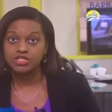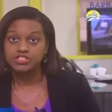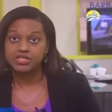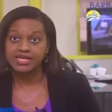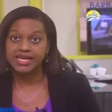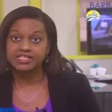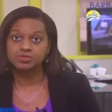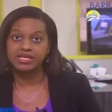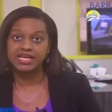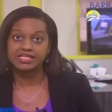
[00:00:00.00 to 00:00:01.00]
Turkey has
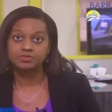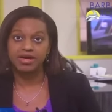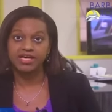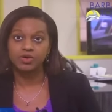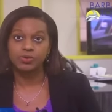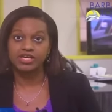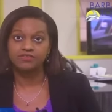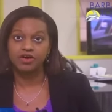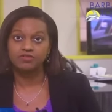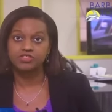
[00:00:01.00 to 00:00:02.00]
been hit by a
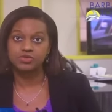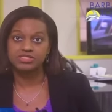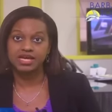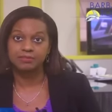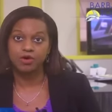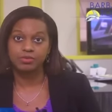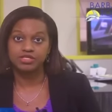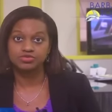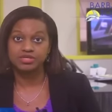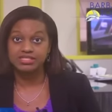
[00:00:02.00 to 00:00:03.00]
wave of suicide
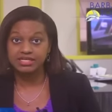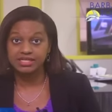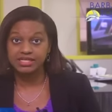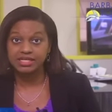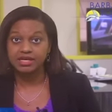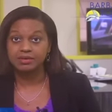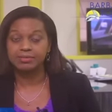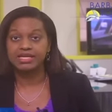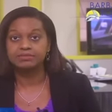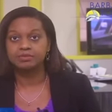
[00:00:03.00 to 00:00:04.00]
bombings recently,
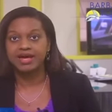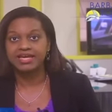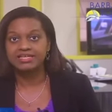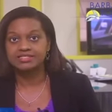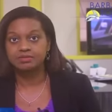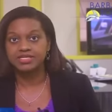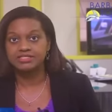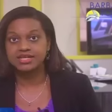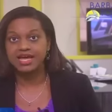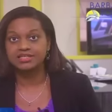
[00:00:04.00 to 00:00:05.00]
blamed by
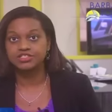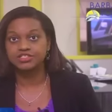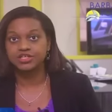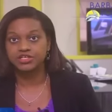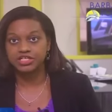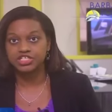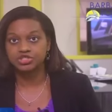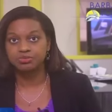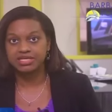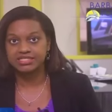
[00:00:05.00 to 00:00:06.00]
Islamist and
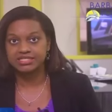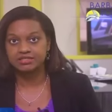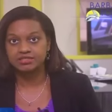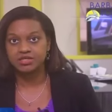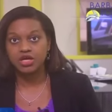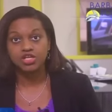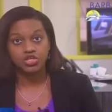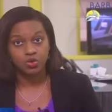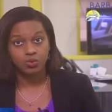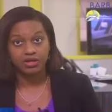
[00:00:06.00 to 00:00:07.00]
Kurdish militants.
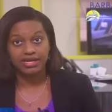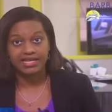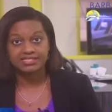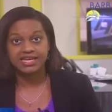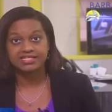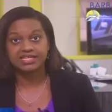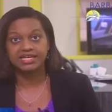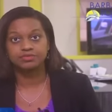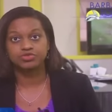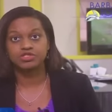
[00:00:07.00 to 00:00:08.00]
No one has yet
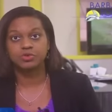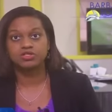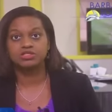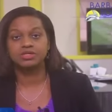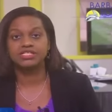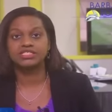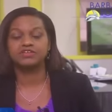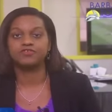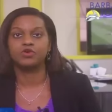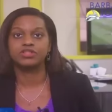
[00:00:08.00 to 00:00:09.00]
claimed
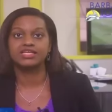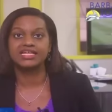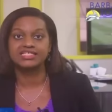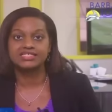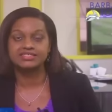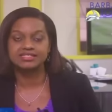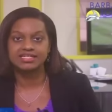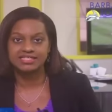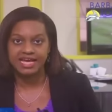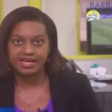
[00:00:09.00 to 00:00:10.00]
responsibility for the latest
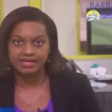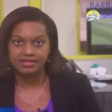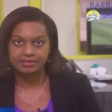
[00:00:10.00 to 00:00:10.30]
attack.